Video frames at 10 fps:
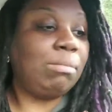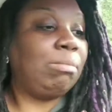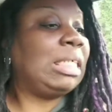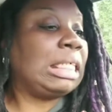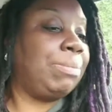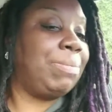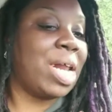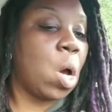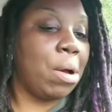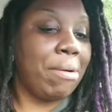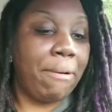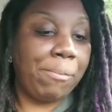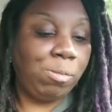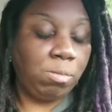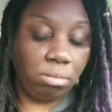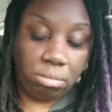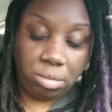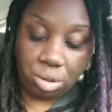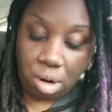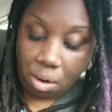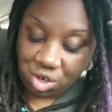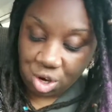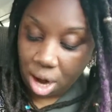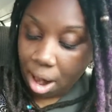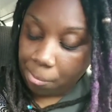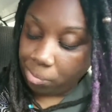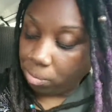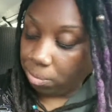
have my seatbelt on. Shut up.